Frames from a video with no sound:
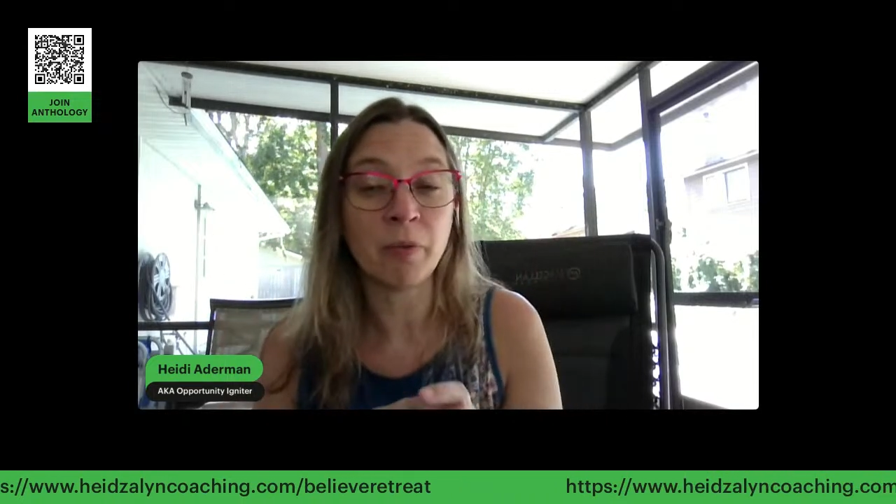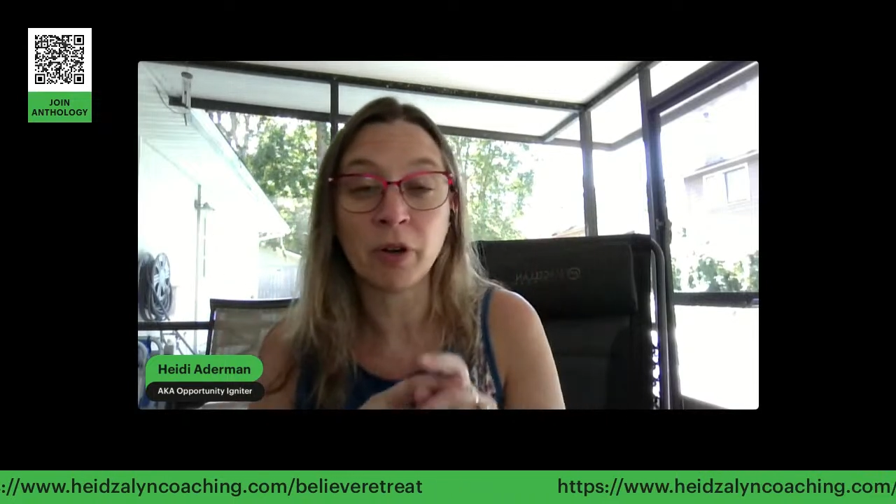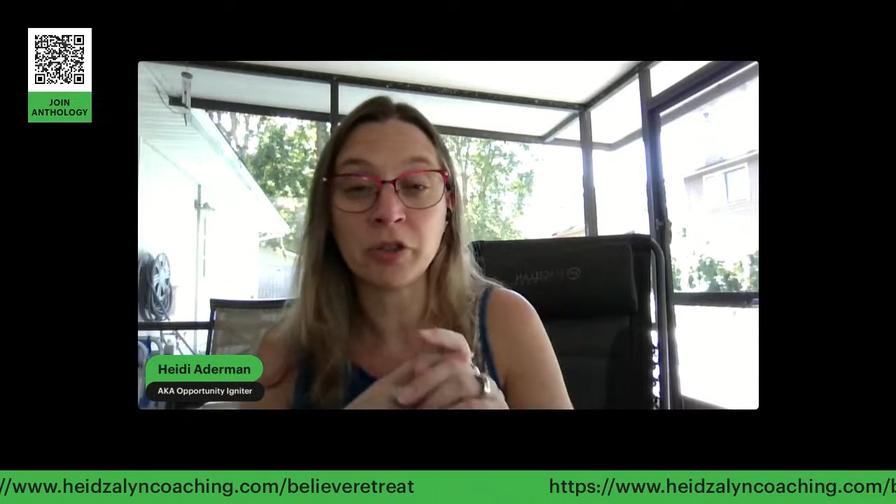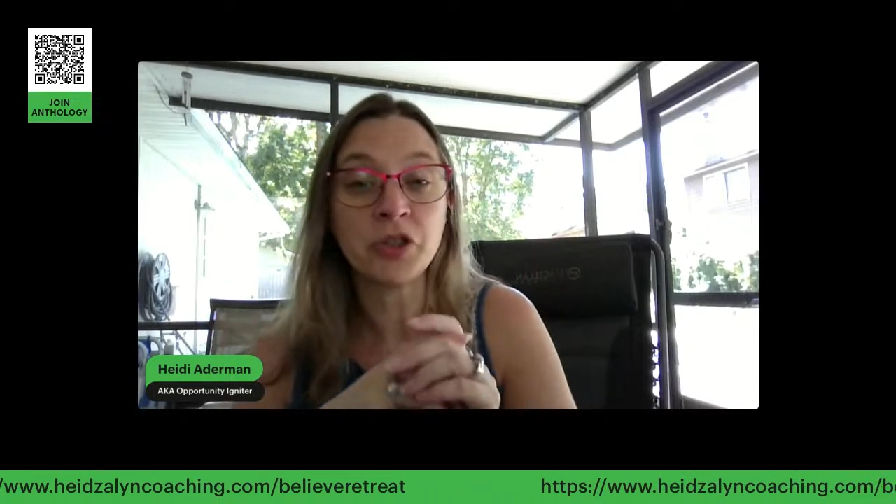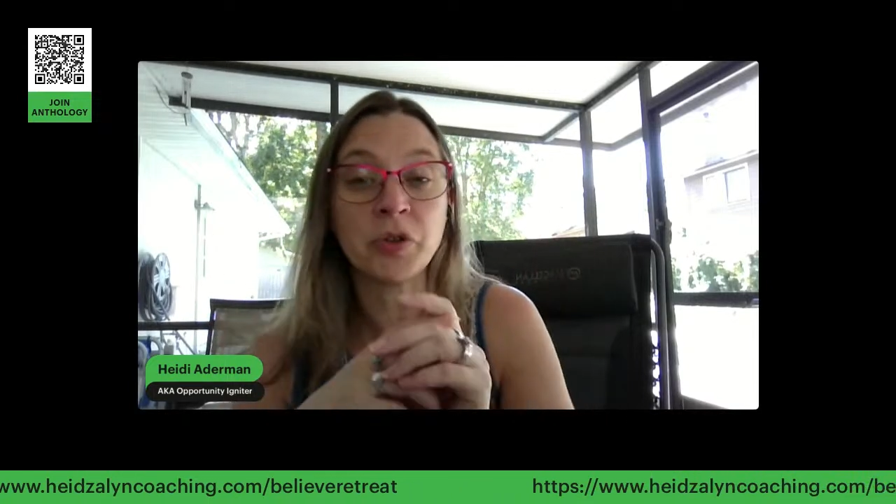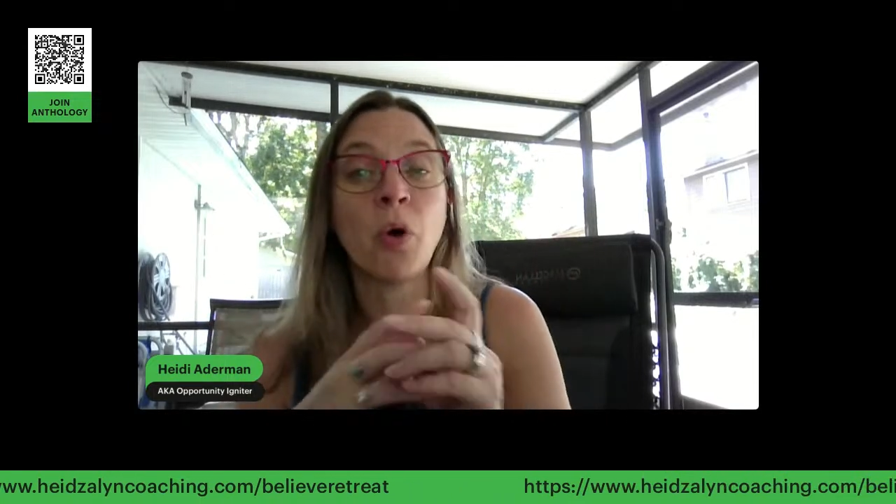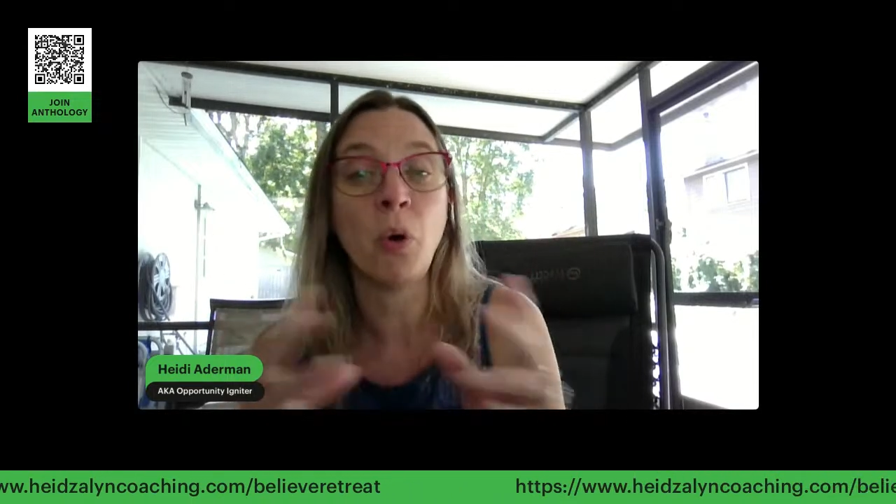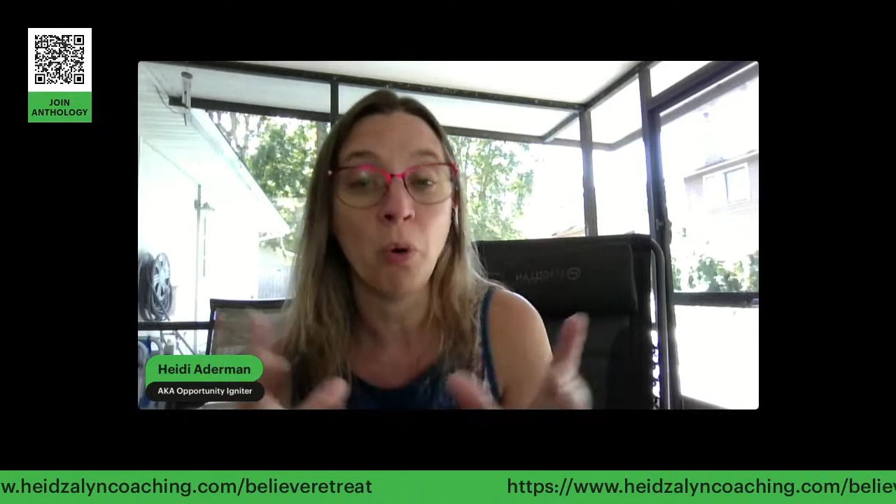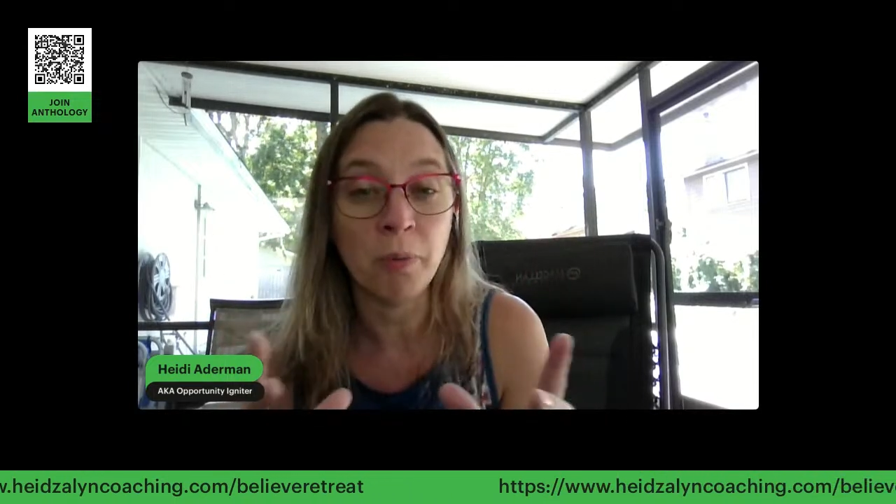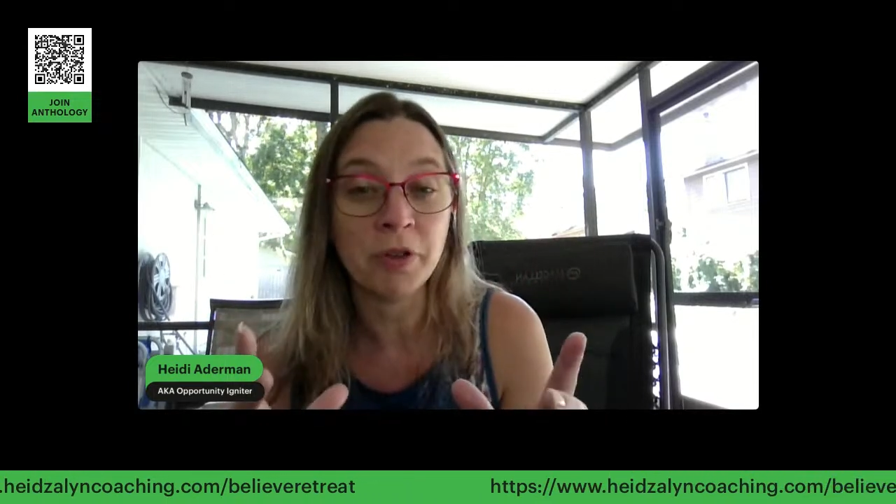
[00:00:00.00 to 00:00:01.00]
where just a
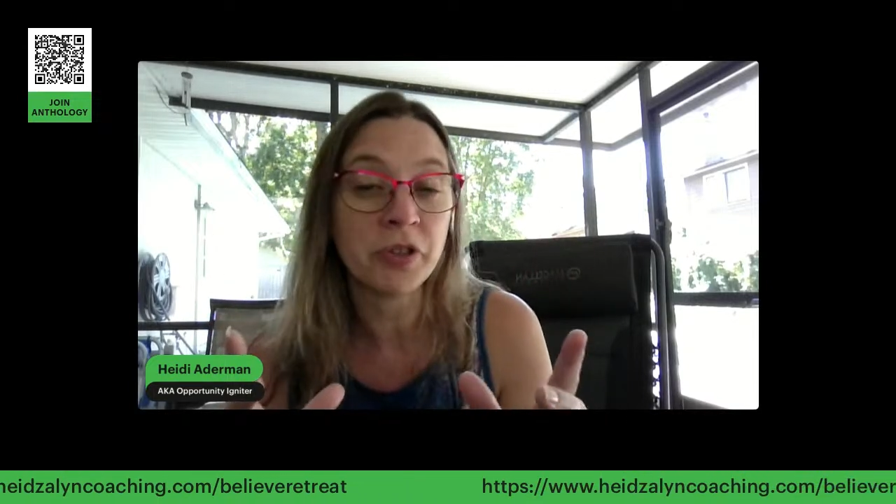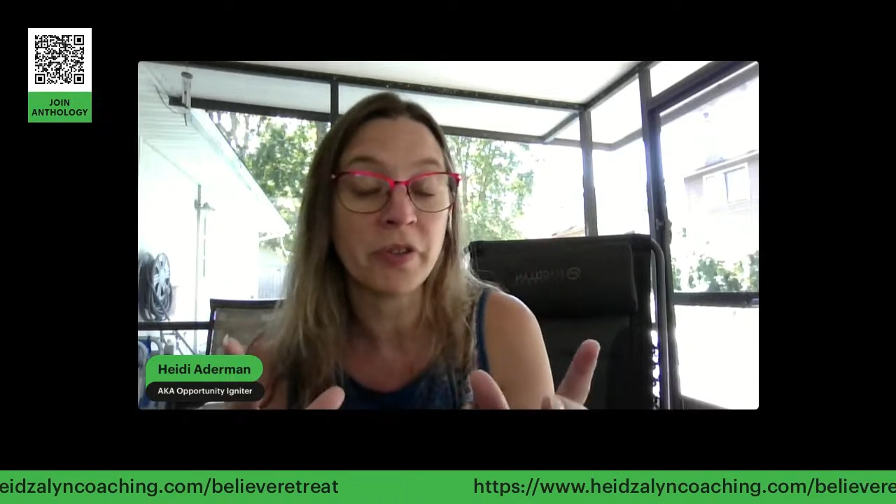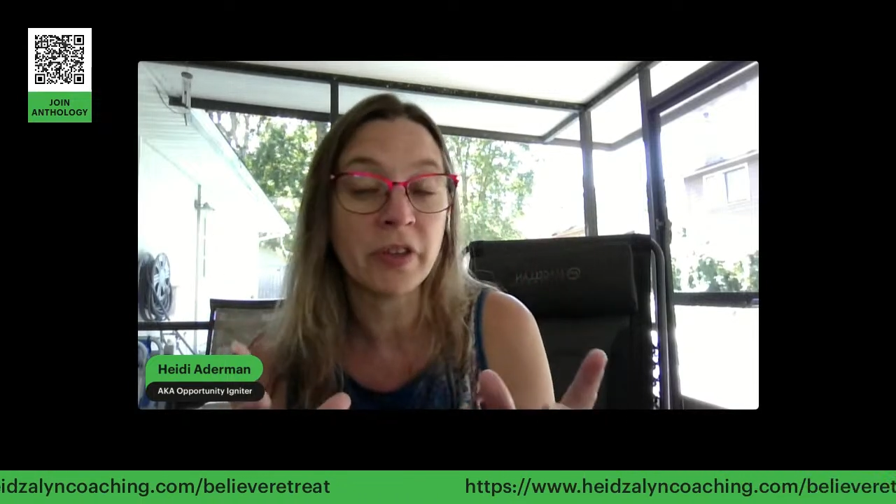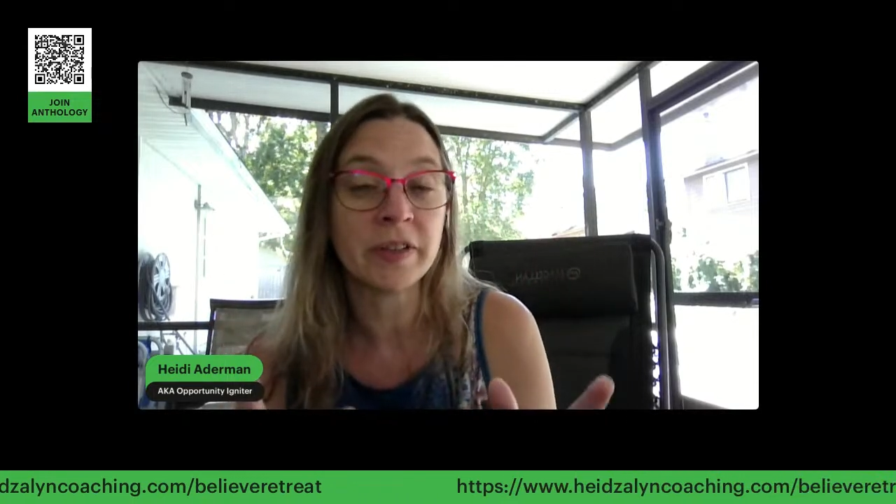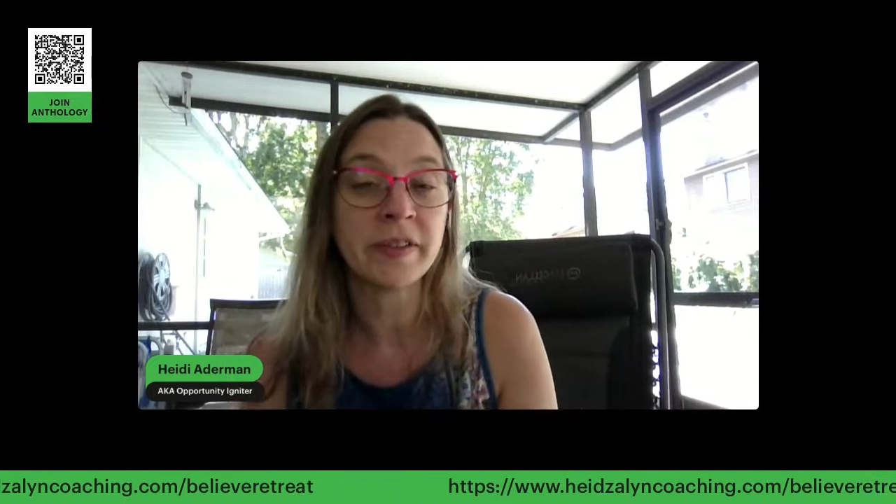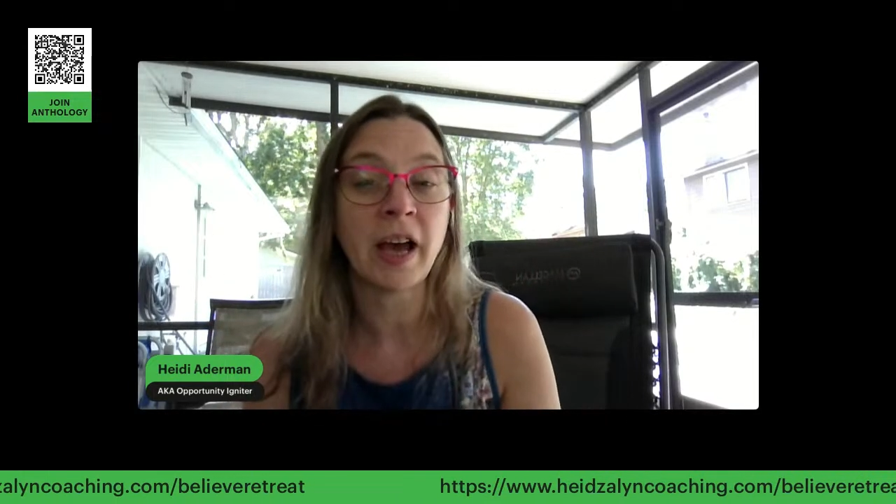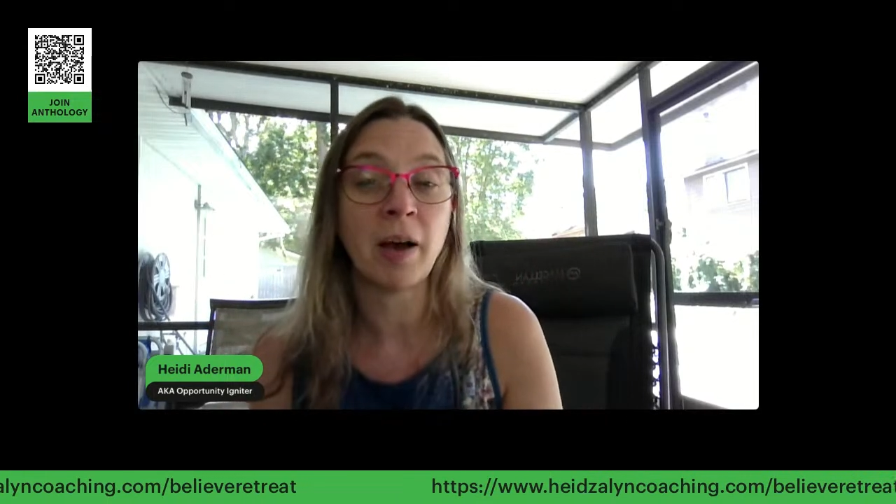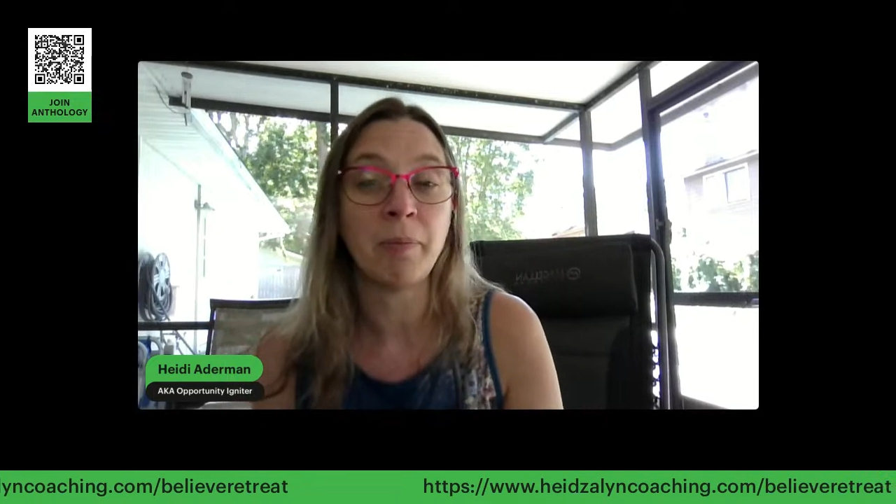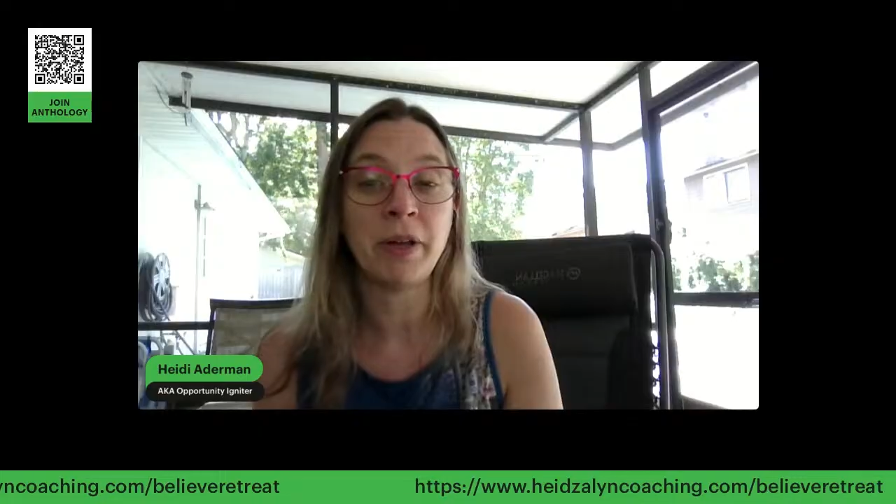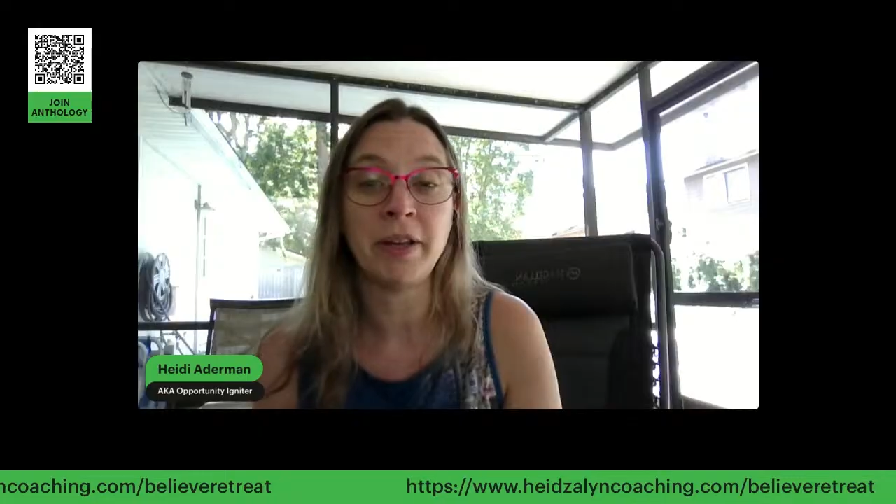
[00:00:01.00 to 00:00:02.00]
whole bunch of things
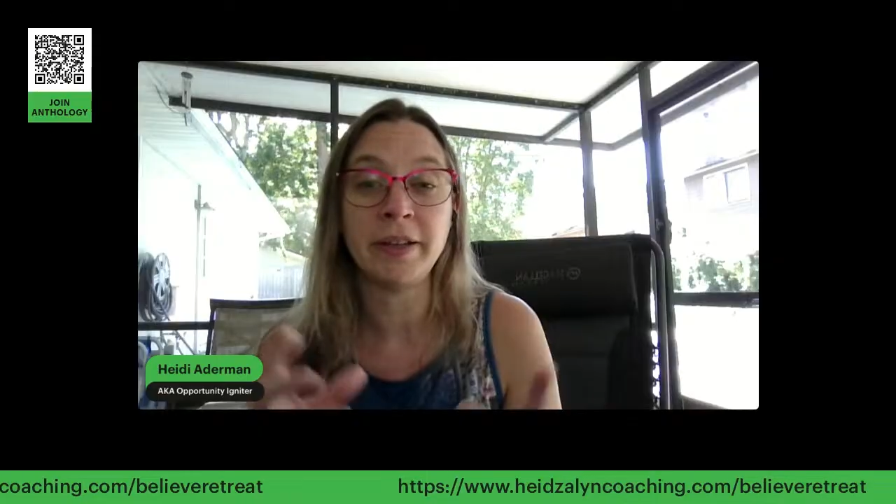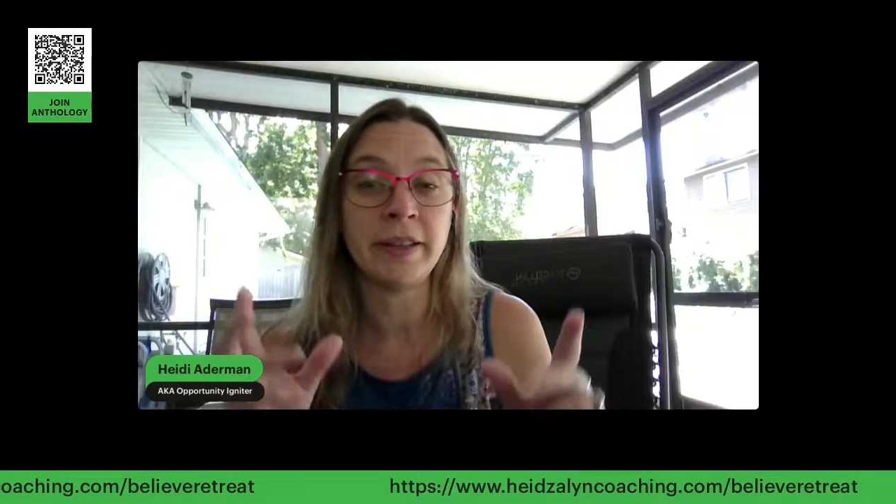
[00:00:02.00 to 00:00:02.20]
happened,